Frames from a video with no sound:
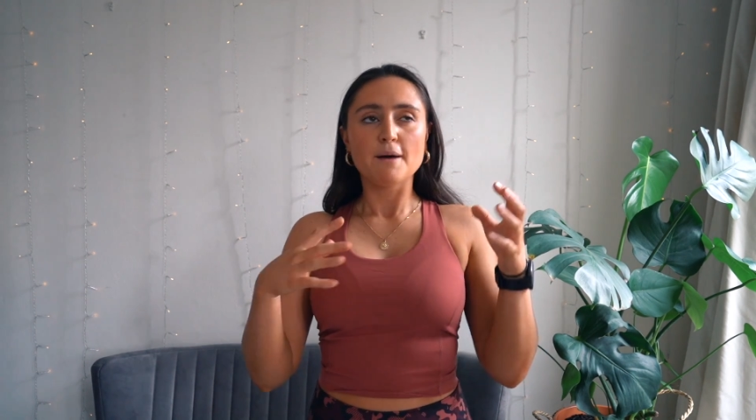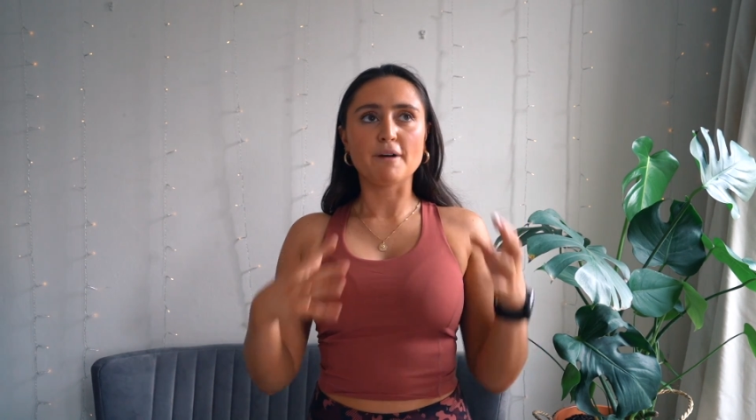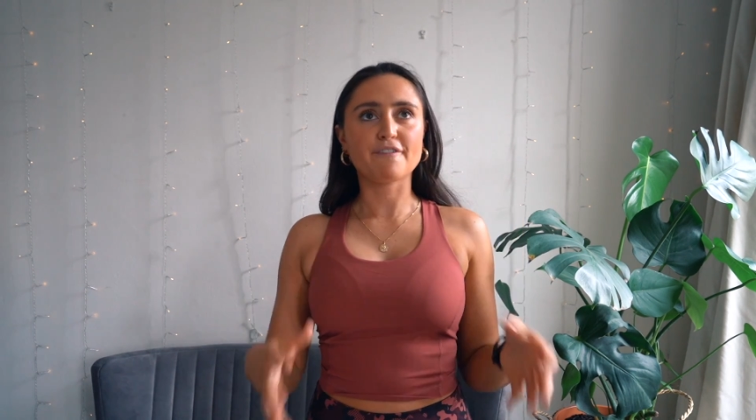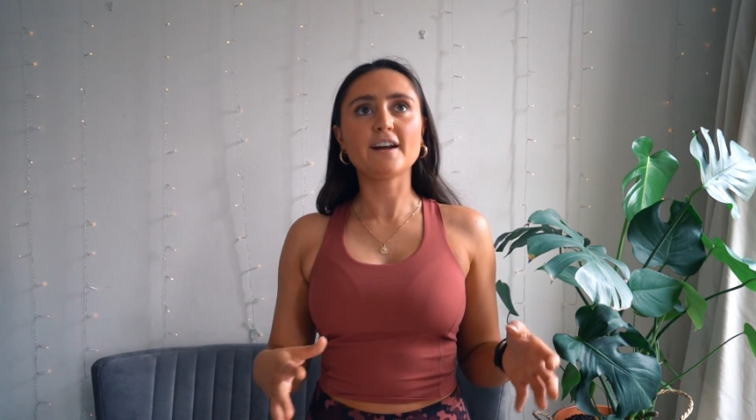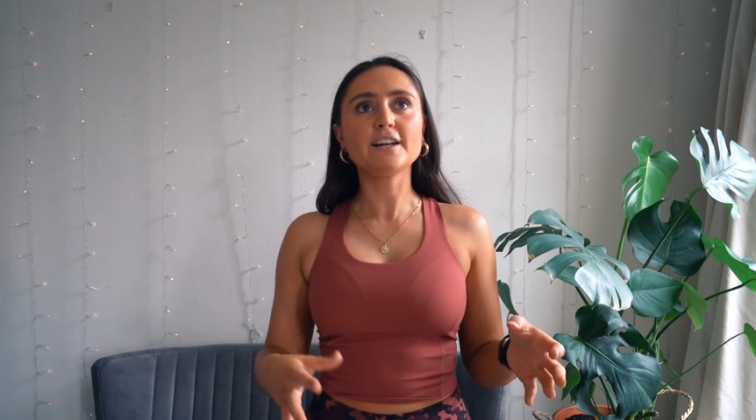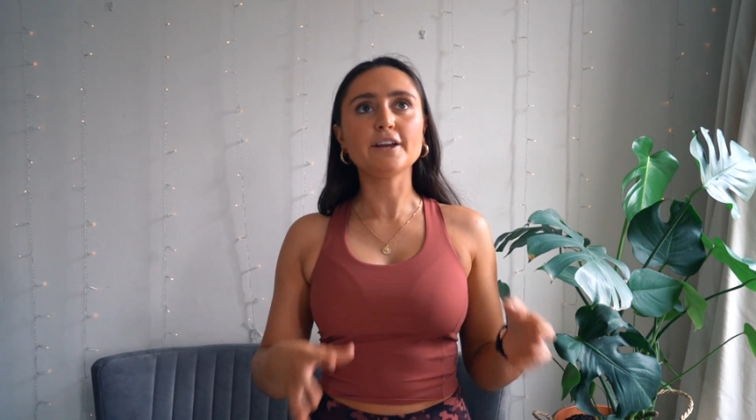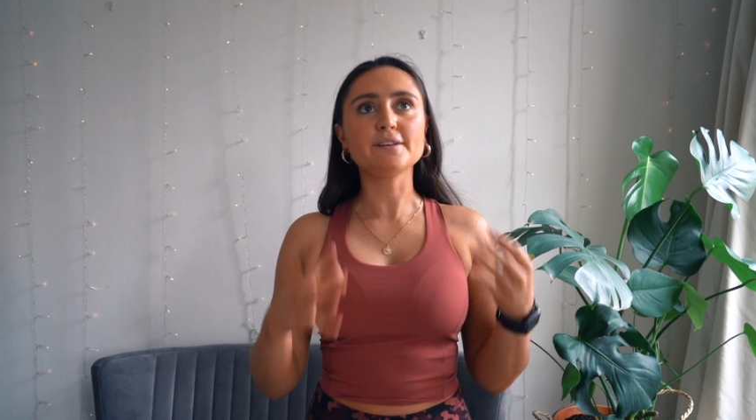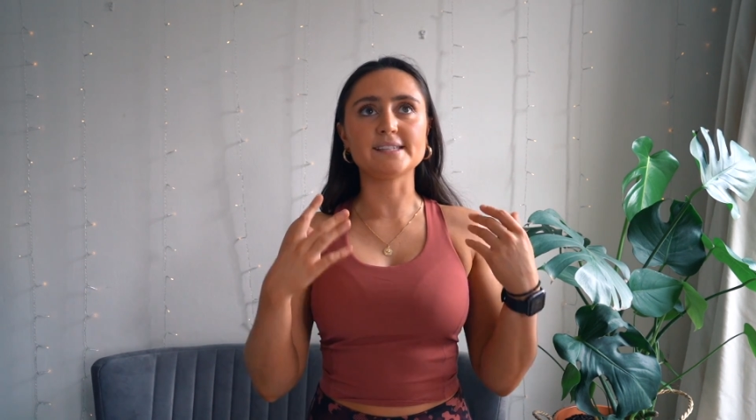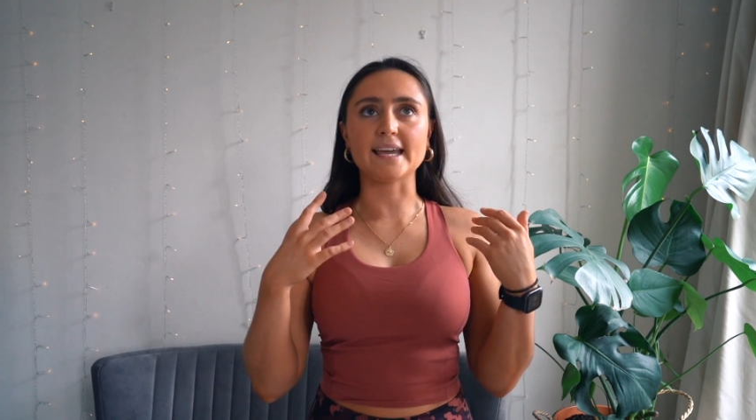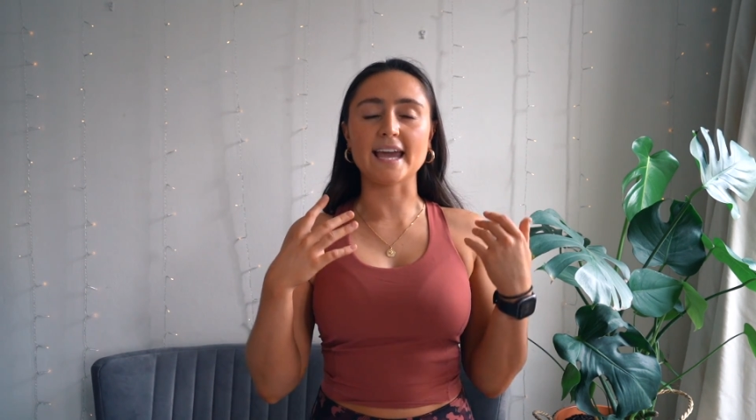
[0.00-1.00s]
my friend
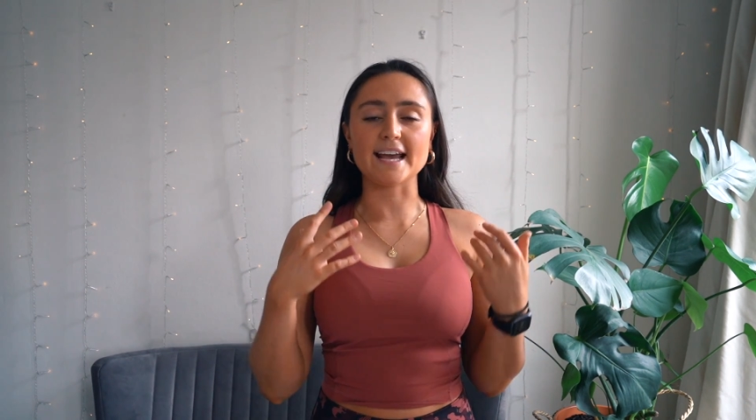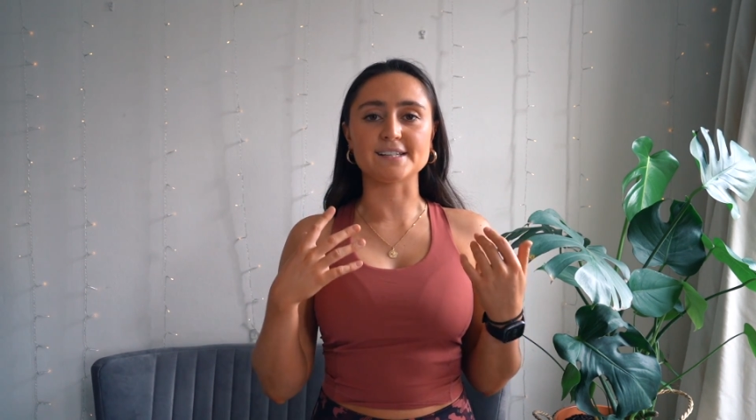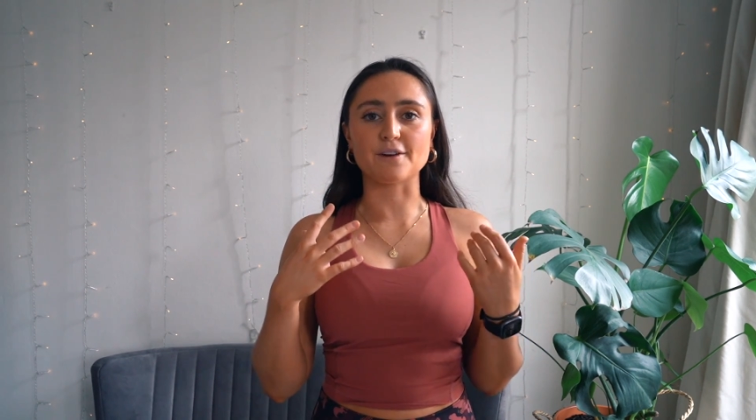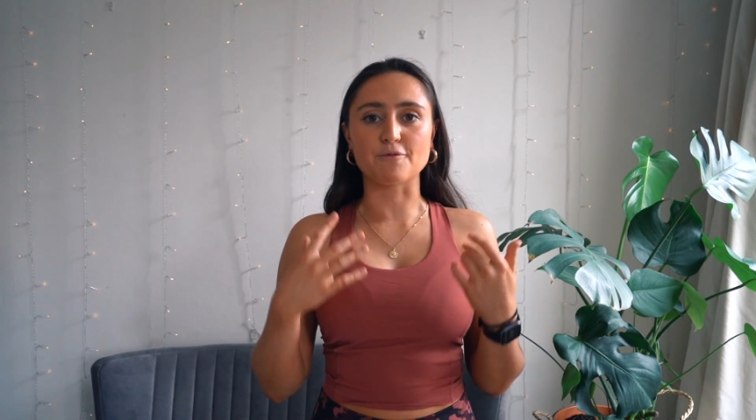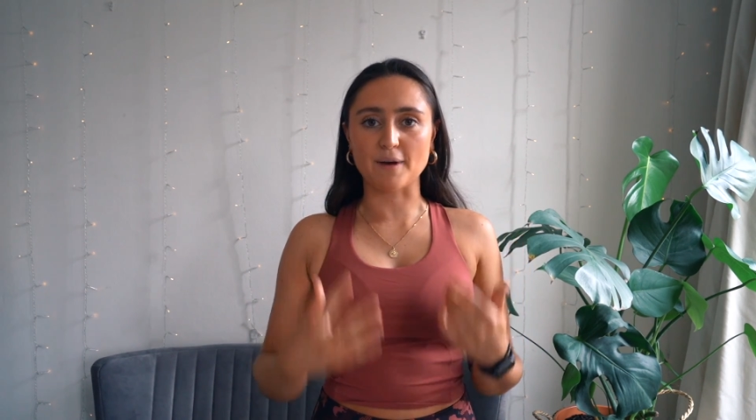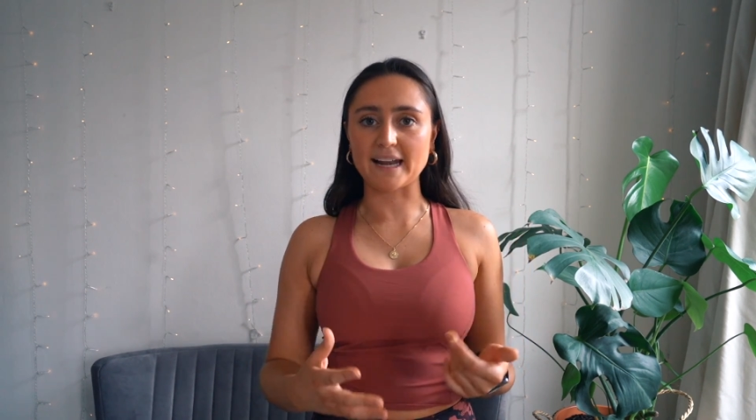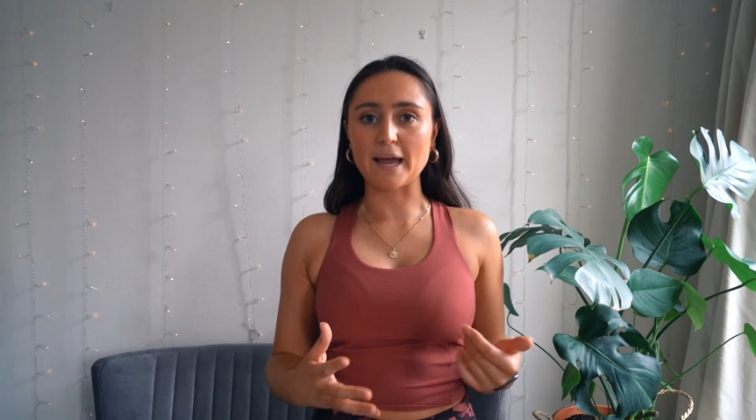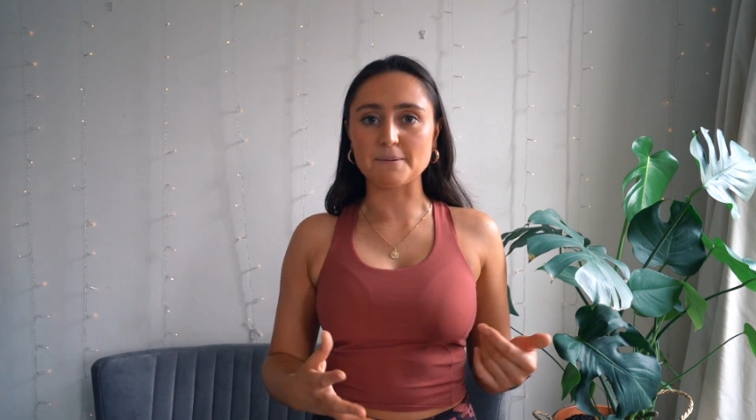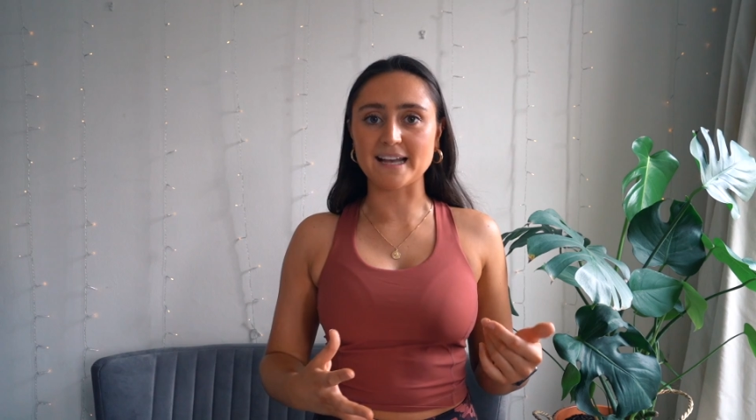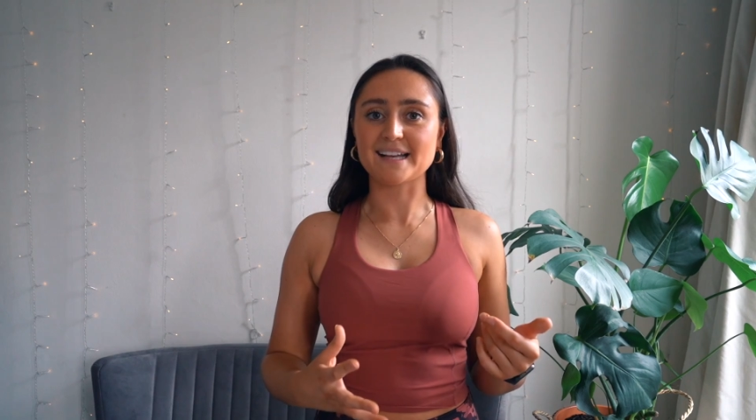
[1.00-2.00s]
Lucy is really
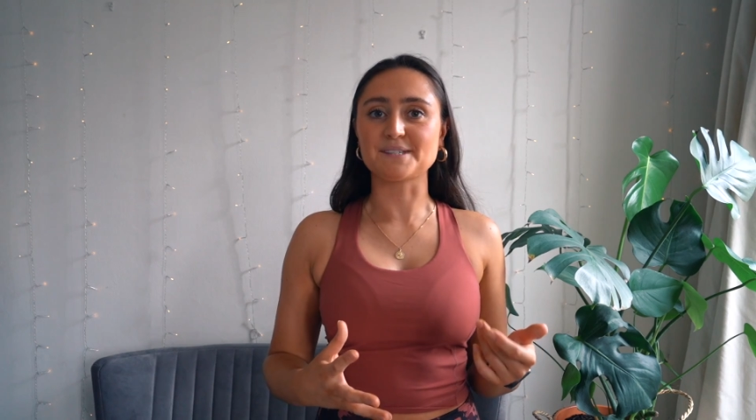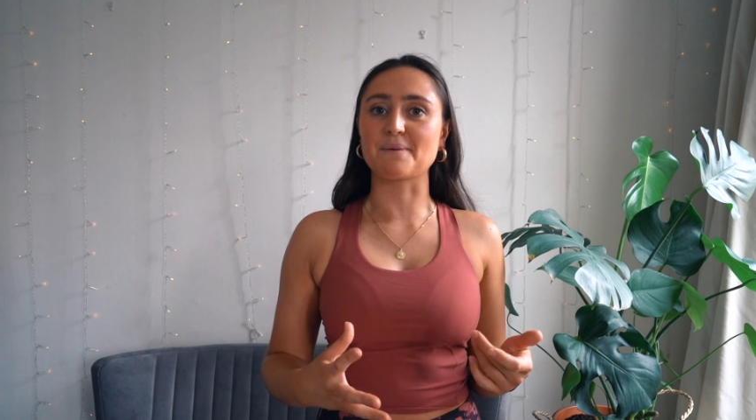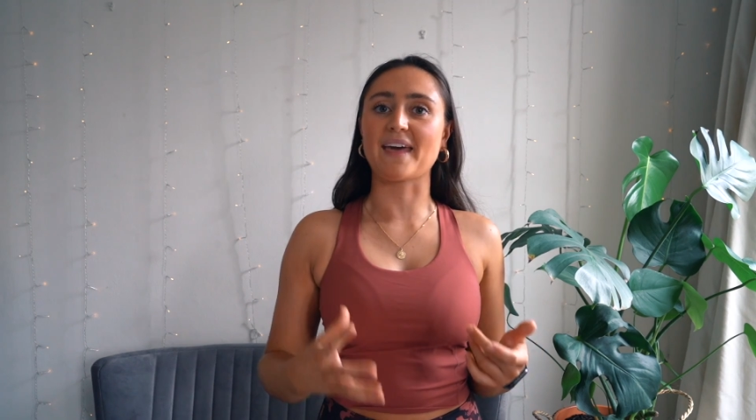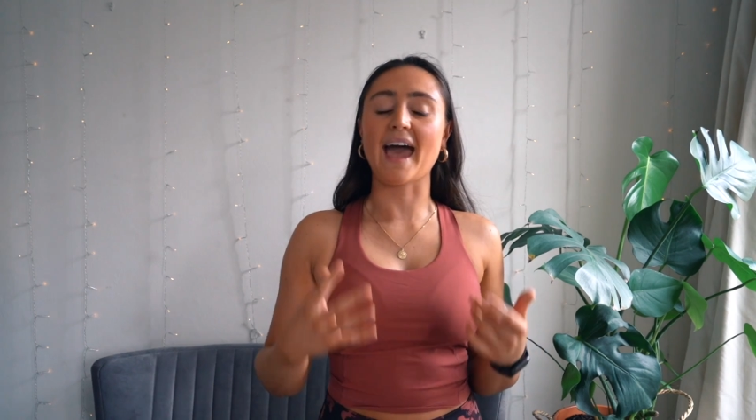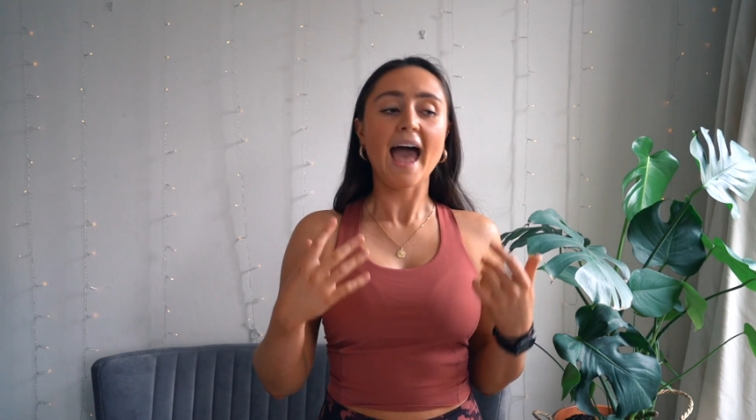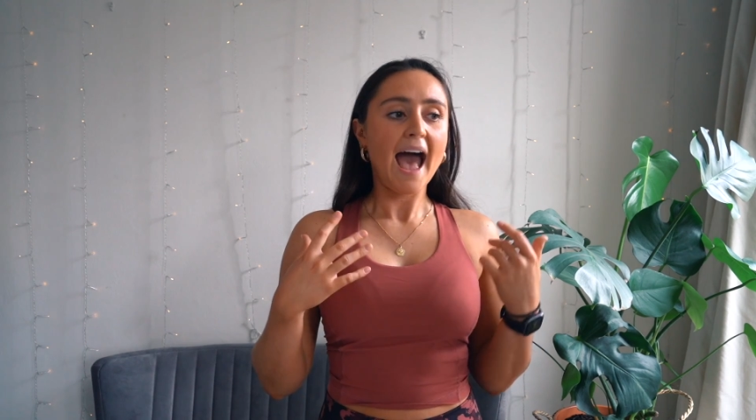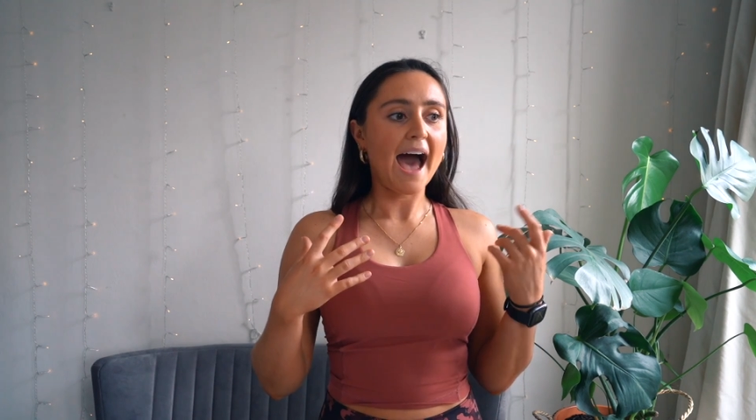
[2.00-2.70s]
obsessed with it,